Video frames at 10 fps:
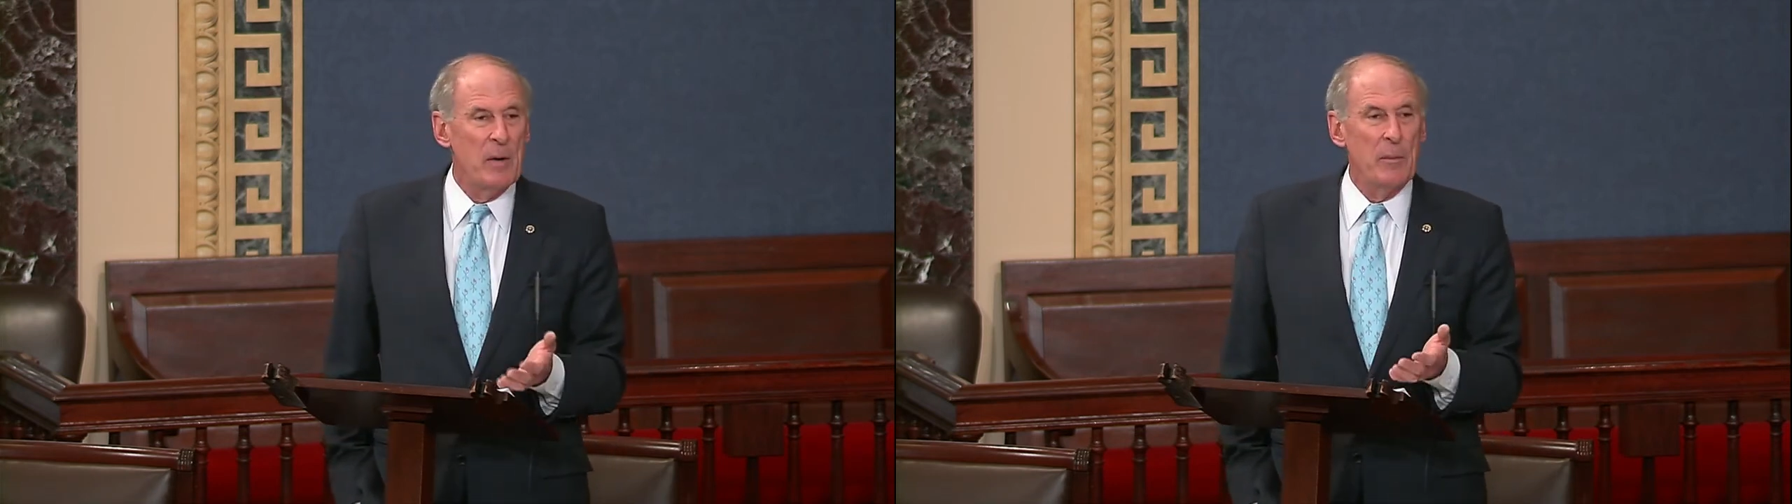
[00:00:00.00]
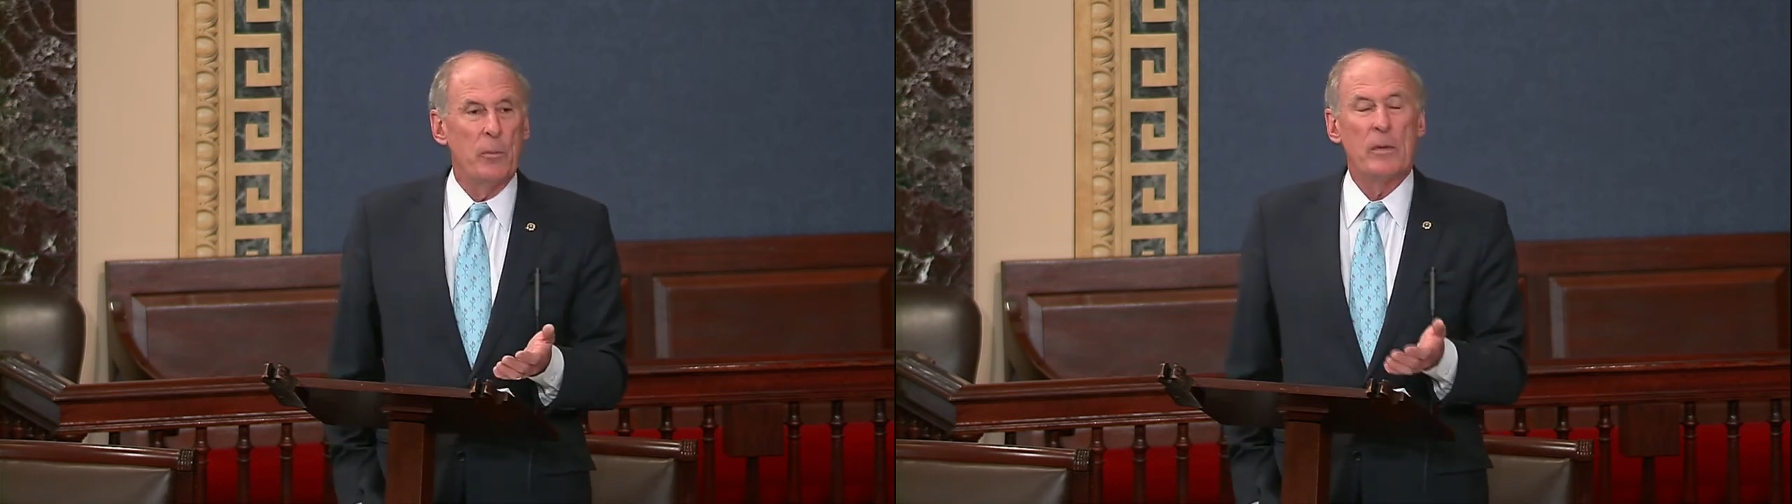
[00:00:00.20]

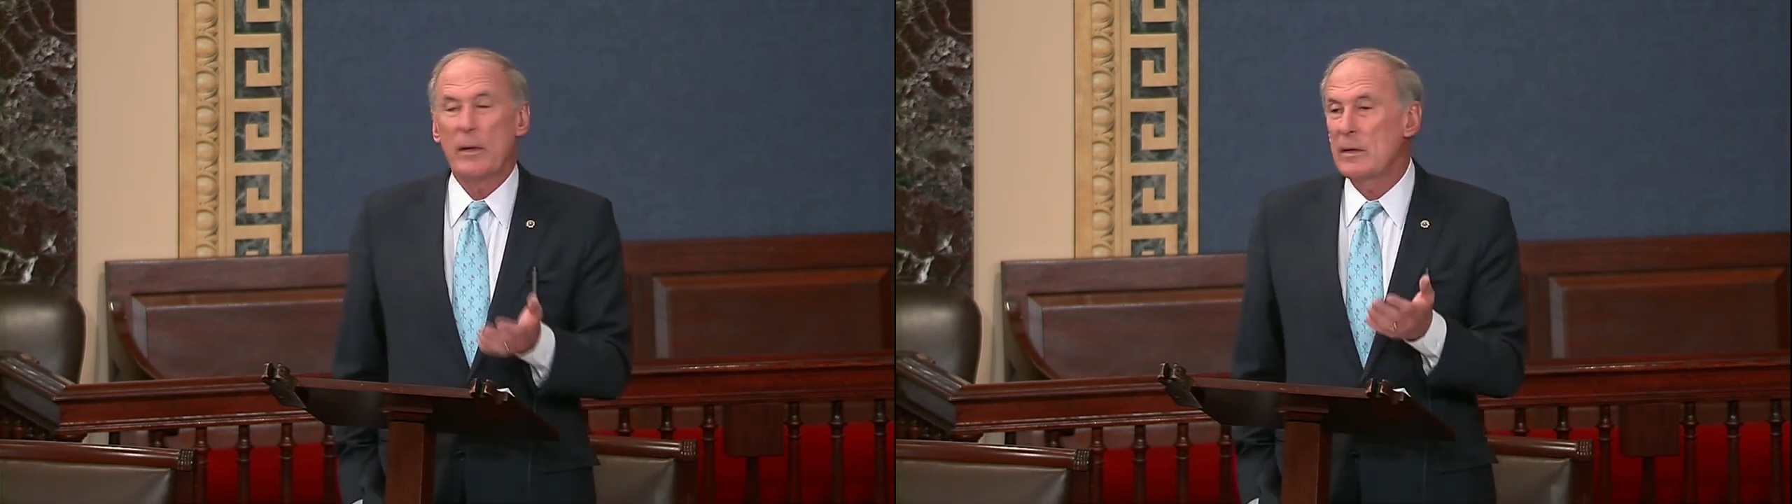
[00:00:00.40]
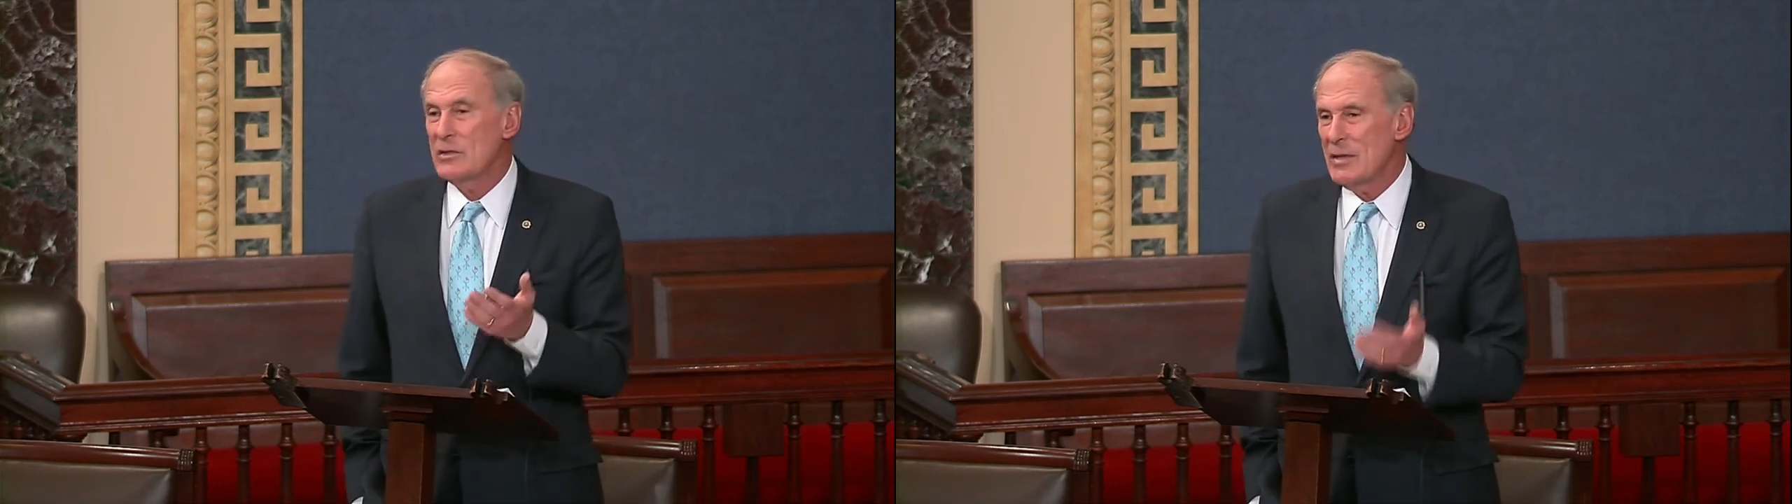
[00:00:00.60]
up with
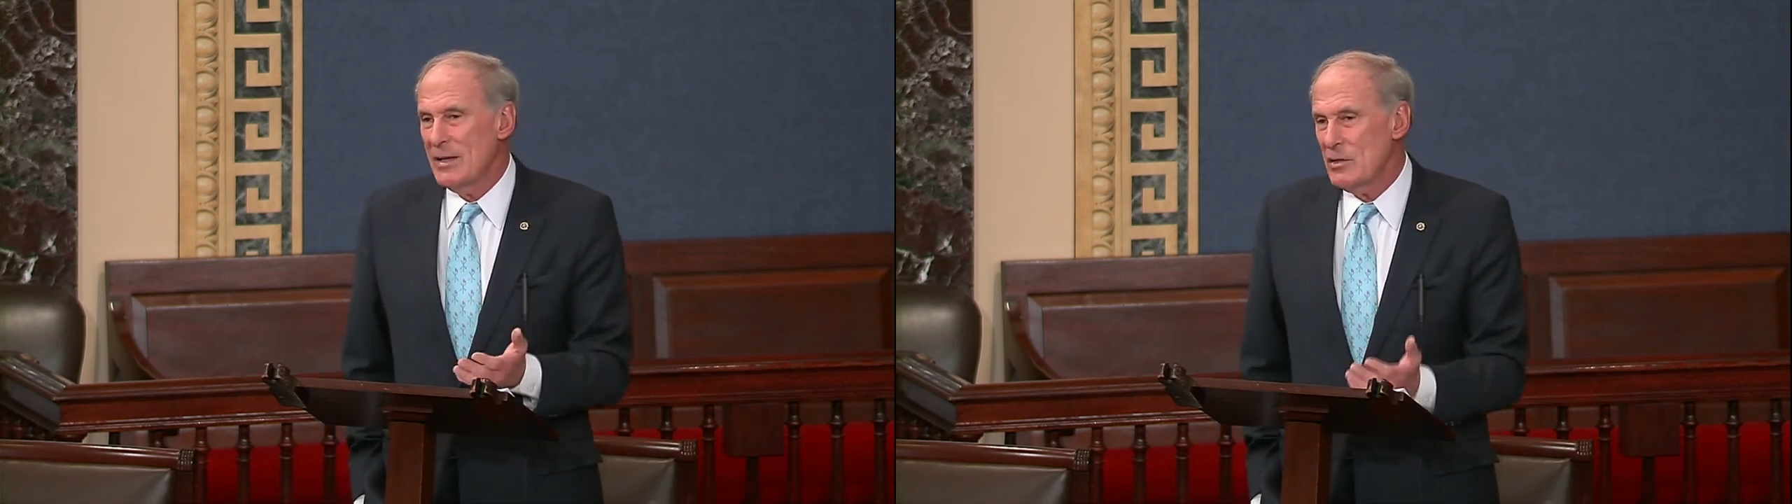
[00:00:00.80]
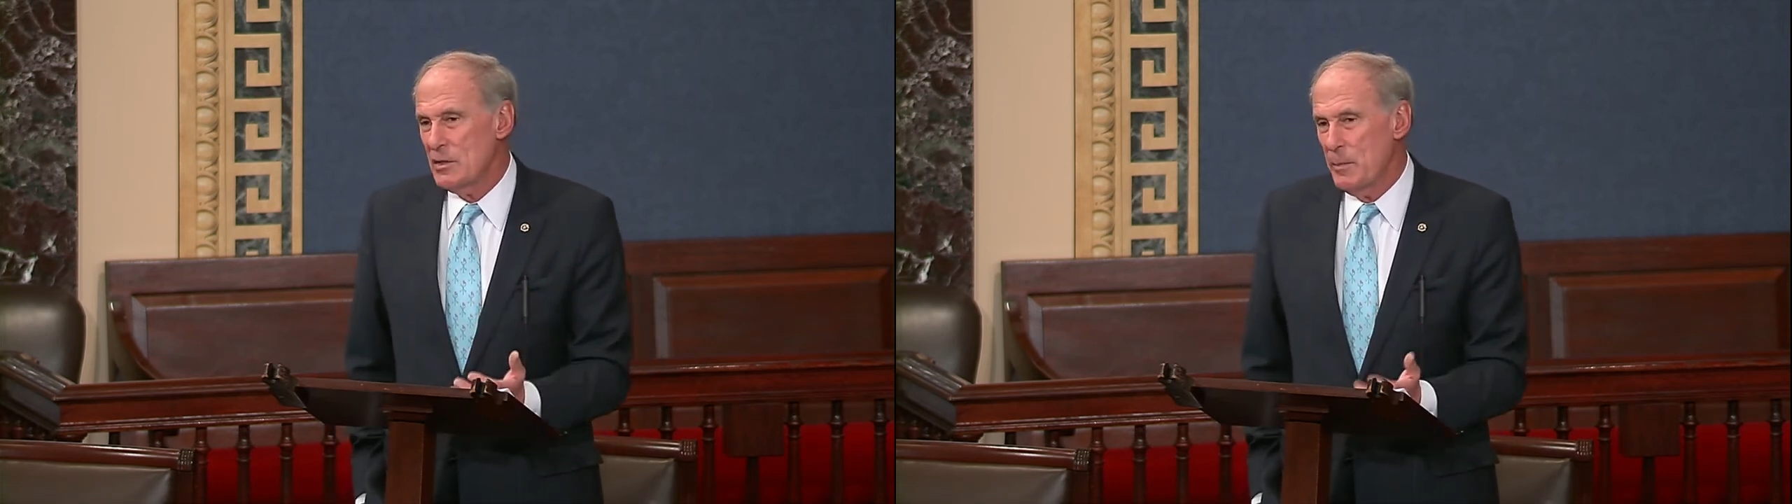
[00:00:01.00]
a
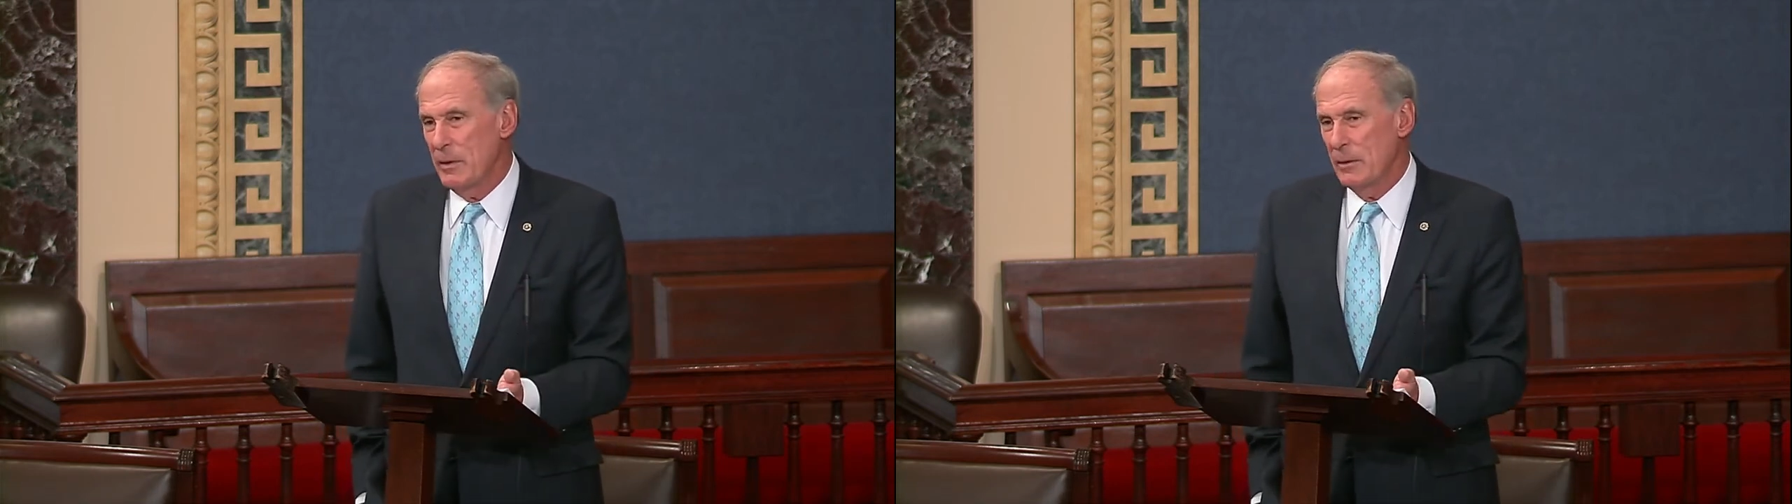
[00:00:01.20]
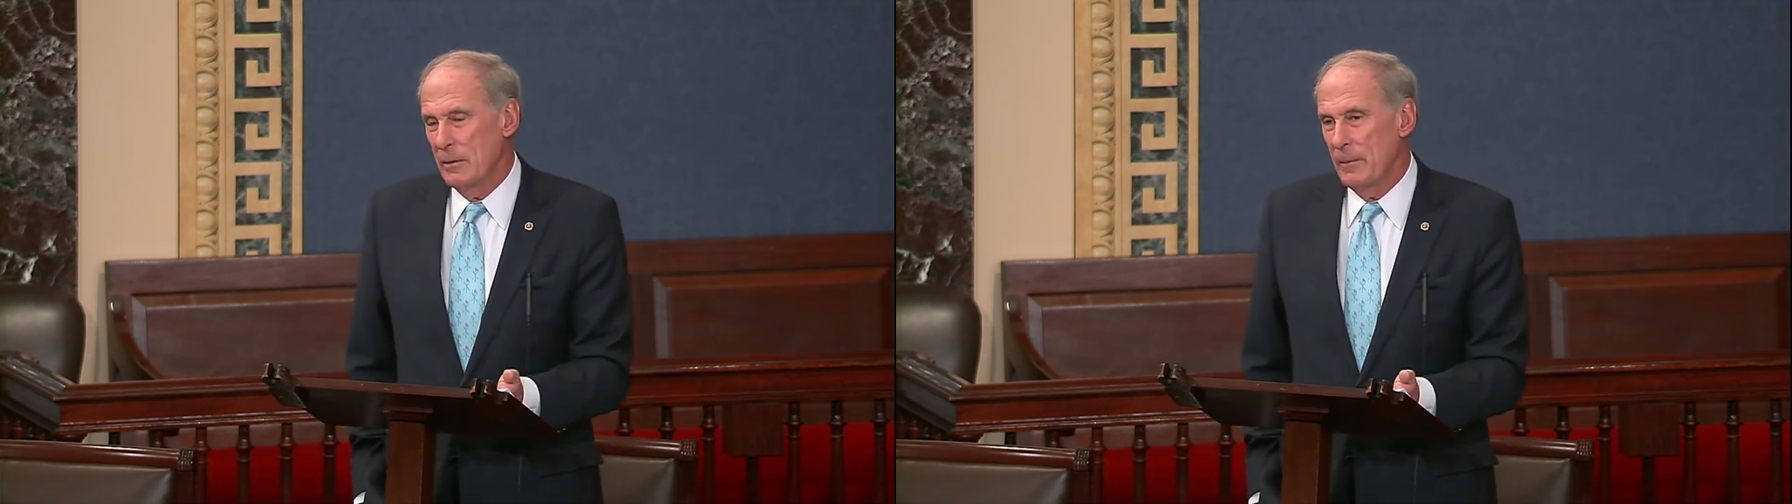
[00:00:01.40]
consensus
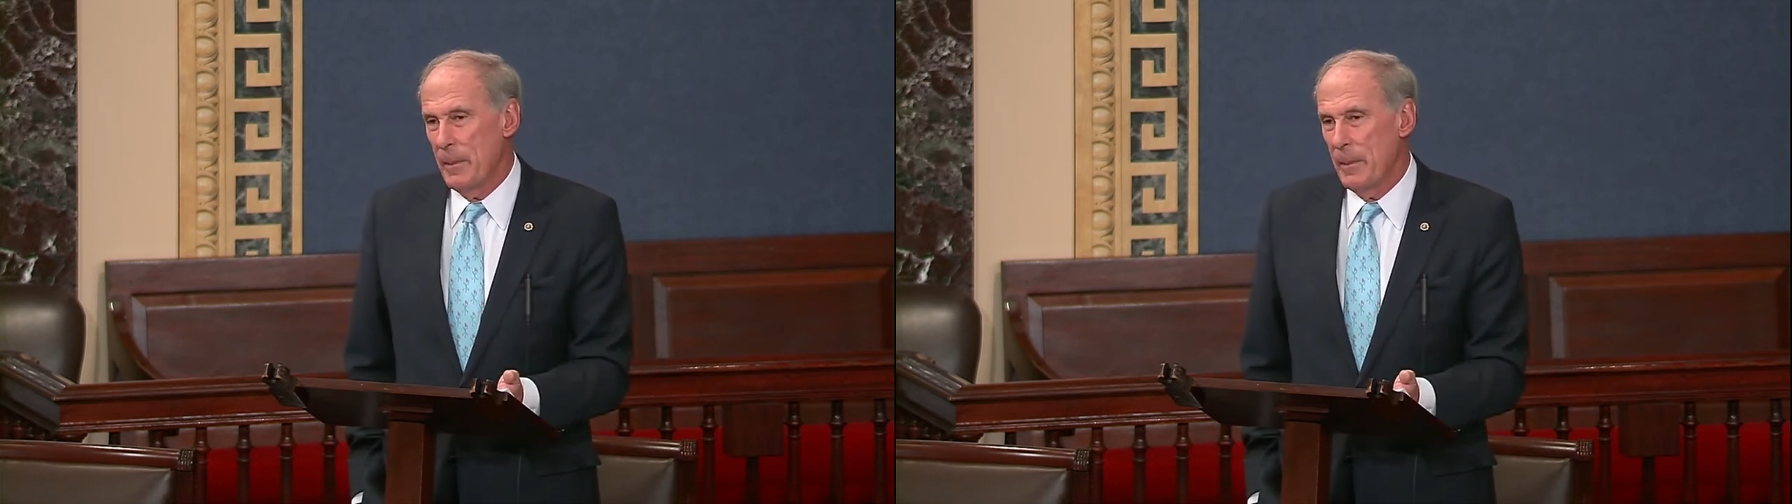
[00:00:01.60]
bill.